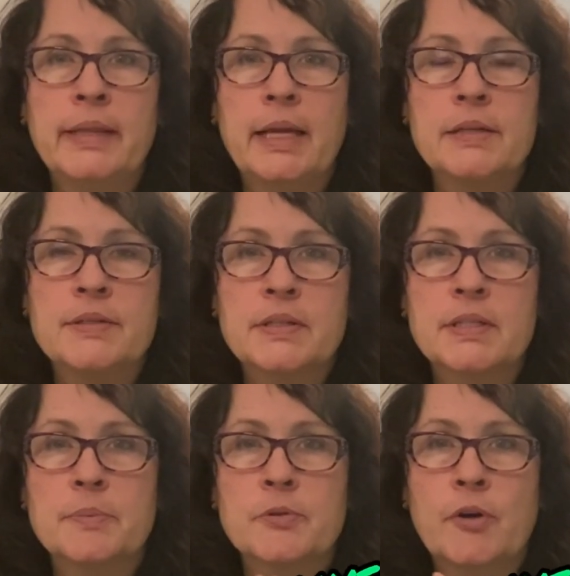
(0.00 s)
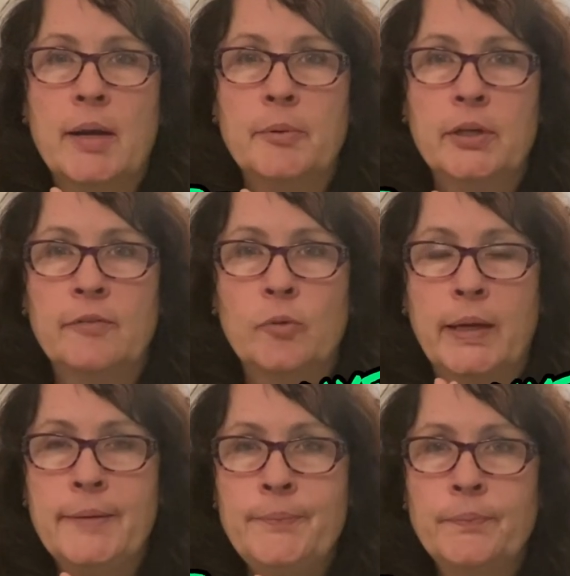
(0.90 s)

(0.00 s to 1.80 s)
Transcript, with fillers: and that is the subscriber giveaway.